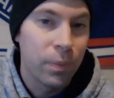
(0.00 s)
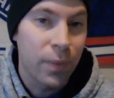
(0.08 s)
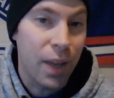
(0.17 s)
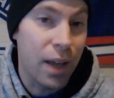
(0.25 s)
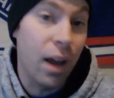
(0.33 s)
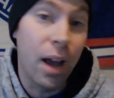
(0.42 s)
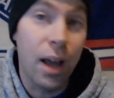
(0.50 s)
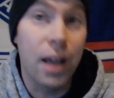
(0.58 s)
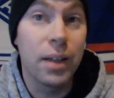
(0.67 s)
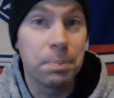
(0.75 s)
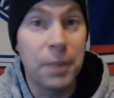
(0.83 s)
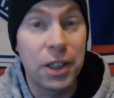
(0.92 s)
And a
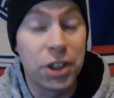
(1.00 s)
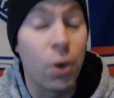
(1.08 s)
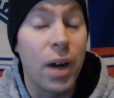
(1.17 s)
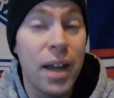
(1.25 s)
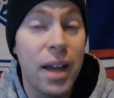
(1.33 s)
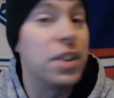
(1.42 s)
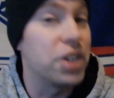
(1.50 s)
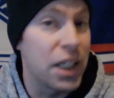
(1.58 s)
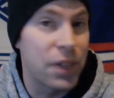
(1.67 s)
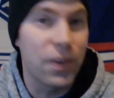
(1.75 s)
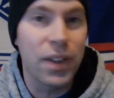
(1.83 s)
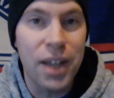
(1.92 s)
shorthanded chance
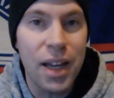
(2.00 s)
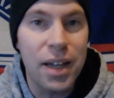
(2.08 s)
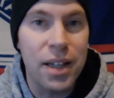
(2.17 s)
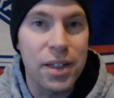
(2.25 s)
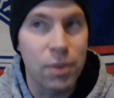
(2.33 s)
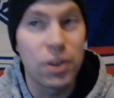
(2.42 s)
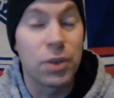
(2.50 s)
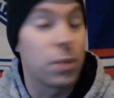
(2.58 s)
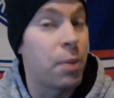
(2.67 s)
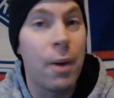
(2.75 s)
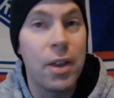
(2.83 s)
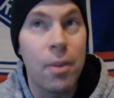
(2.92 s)
for the Canadiens, which was
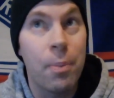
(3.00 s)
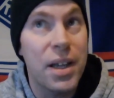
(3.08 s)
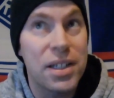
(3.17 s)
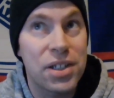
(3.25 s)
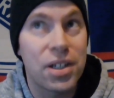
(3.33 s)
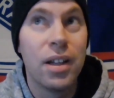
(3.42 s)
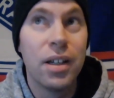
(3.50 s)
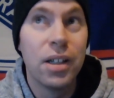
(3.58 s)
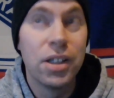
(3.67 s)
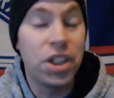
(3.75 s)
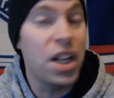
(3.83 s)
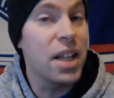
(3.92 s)
probably the best
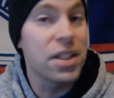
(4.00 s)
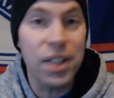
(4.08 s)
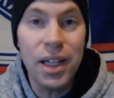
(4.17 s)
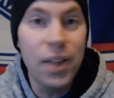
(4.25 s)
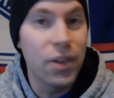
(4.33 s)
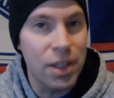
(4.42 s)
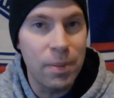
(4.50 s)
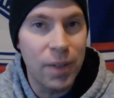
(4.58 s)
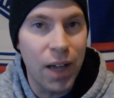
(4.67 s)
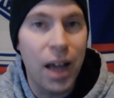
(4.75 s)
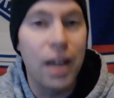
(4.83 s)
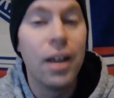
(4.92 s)
chance that either team
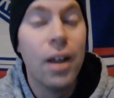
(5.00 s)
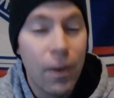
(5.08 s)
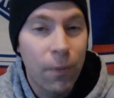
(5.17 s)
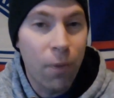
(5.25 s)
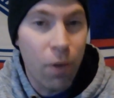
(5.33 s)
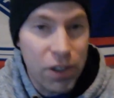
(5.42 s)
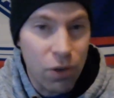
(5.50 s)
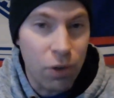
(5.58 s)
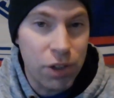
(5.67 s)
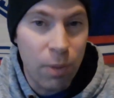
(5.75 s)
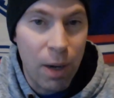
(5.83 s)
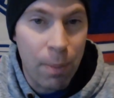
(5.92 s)
got for this whole
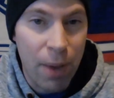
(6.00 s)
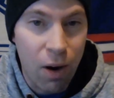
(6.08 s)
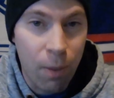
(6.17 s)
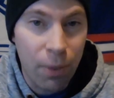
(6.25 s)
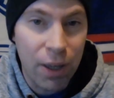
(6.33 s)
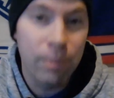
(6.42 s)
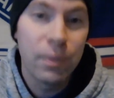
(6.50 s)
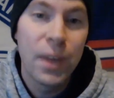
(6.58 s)
two-minute power play.